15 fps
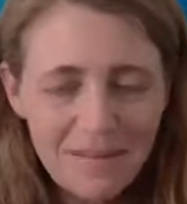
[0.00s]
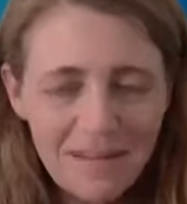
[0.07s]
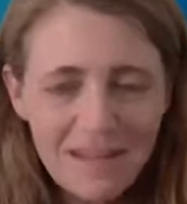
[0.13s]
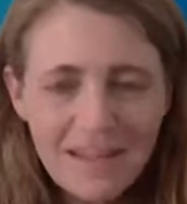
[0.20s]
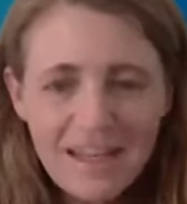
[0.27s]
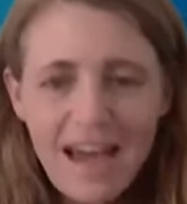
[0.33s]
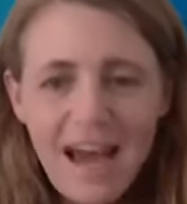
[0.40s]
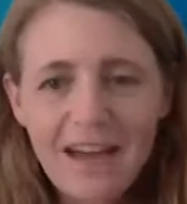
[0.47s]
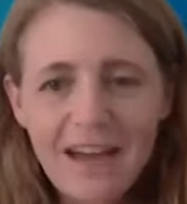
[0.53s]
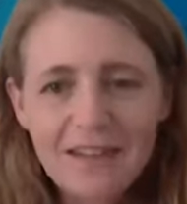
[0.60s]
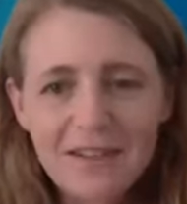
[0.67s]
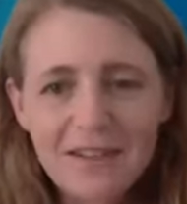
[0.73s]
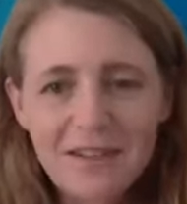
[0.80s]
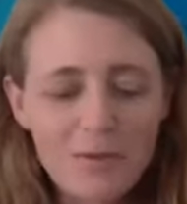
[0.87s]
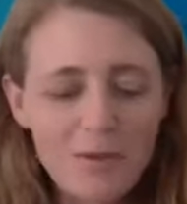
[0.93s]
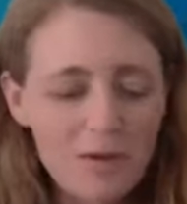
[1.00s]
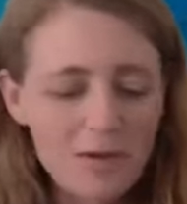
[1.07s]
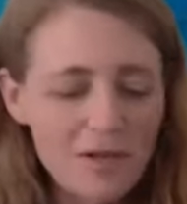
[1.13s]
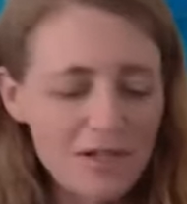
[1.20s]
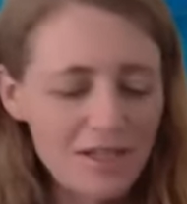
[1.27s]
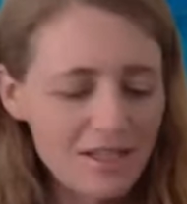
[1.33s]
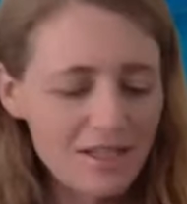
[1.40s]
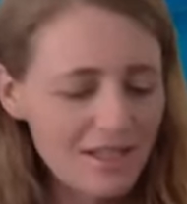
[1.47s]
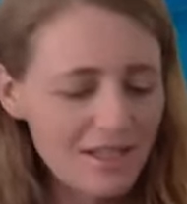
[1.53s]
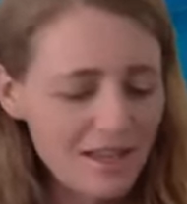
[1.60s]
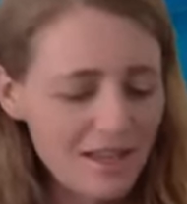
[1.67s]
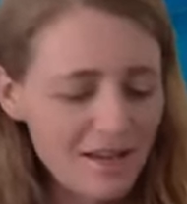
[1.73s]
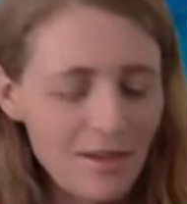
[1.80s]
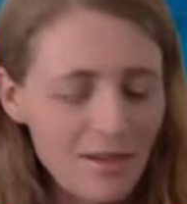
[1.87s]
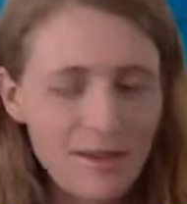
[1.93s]
Yeah, so we were just
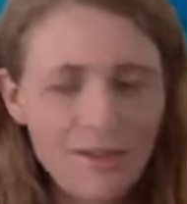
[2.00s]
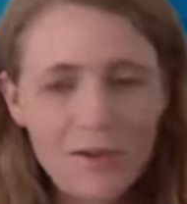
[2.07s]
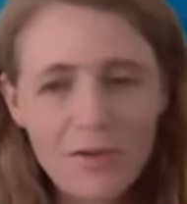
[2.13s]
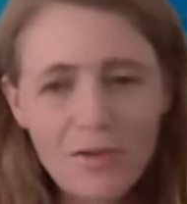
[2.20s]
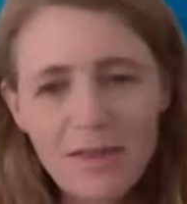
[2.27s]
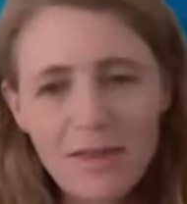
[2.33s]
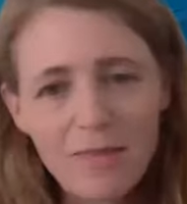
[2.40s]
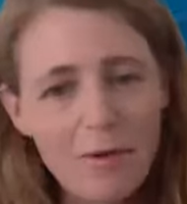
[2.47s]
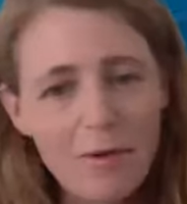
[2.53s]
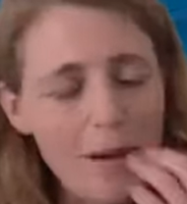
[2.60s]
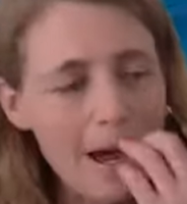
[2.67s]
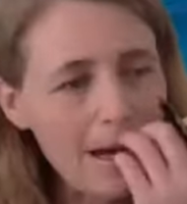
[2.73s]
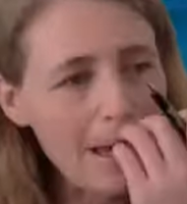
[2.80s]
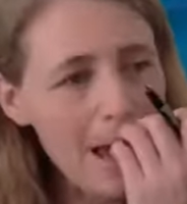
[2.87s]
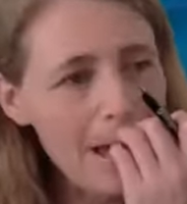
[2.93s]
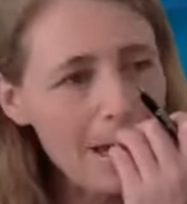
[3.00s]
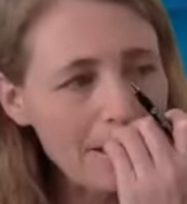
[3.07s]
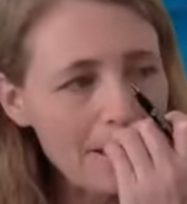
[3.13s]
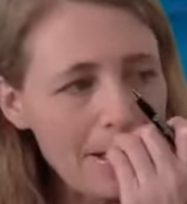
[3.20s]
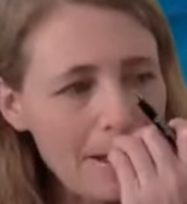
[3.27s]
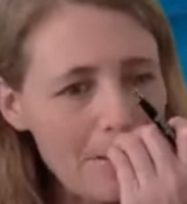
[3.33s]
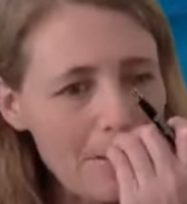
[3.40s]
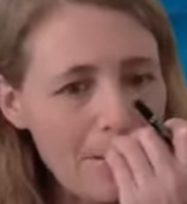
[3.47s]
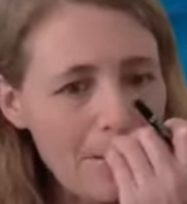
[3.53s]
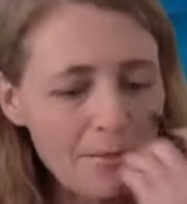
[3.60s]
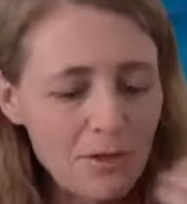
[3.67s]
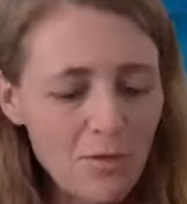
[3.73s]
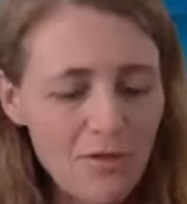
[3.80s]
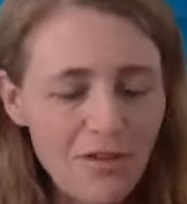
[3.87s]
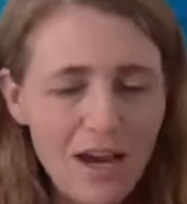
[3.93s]
we're back at it. I'm
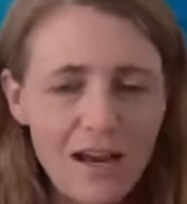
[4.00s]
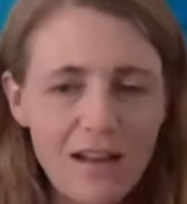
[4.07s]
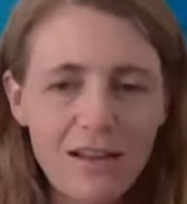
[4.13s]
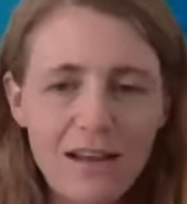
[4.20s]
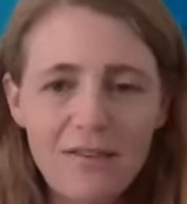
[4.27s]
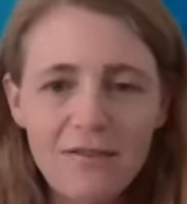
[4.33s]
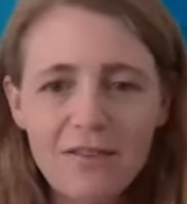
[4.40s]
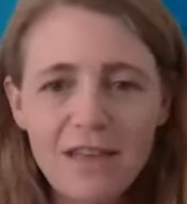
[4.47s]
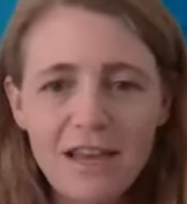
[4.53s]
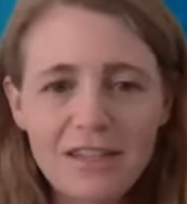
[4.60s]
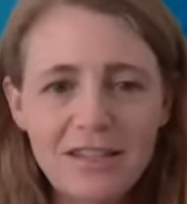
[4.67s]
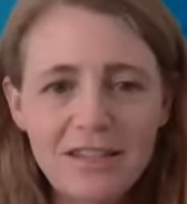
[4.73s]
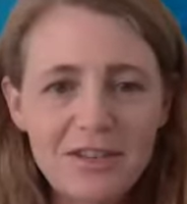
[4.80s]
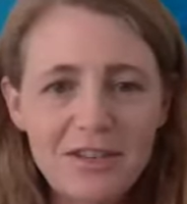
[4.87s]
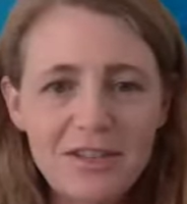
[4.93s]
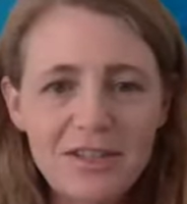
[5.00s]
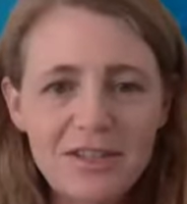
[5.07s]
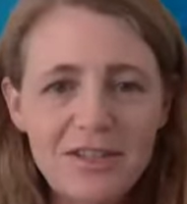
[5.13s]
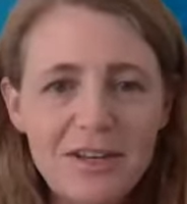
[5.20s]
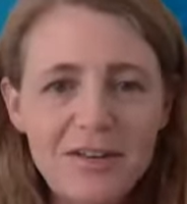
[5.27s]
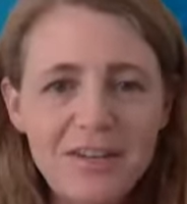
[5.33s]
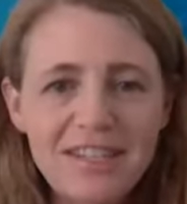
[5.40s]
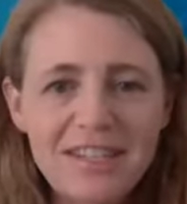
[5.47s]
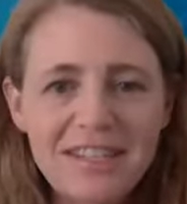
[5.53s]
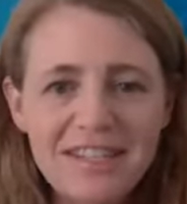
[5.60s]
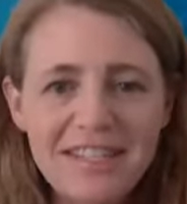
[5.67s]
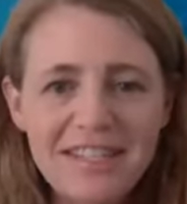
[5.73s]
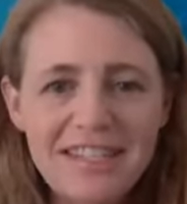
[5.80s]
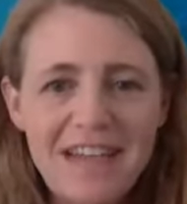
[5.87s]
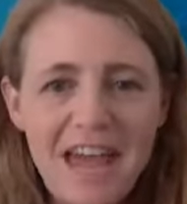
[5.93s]
sure we've got a lot of nice, interesting
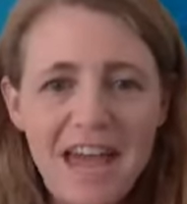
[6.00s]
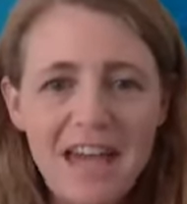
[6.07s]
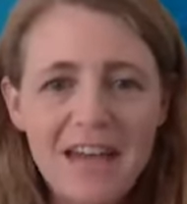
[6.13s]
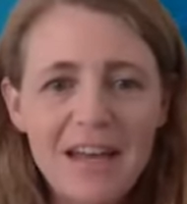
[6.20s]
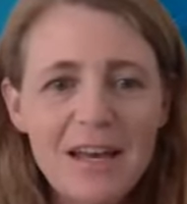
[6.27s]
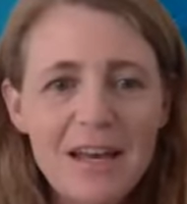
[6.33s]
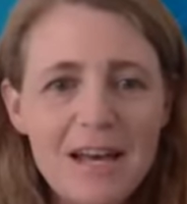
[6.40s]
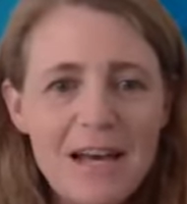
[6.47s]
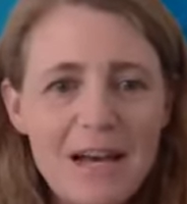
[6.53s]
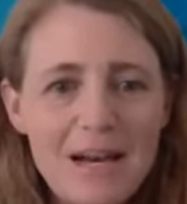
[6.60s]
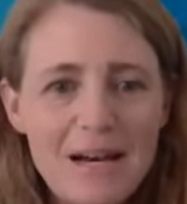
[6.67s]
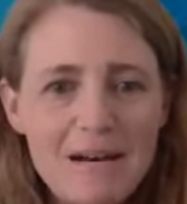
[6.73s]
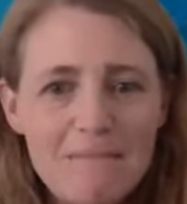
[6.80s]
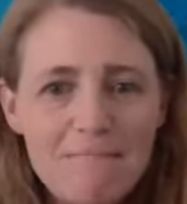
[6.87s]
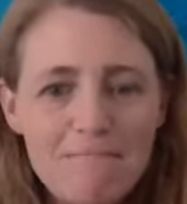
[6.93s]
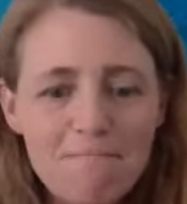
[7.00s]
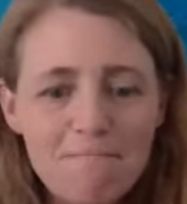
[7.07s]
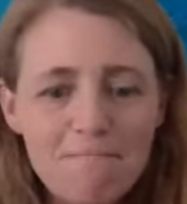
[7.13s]
questions today. Let's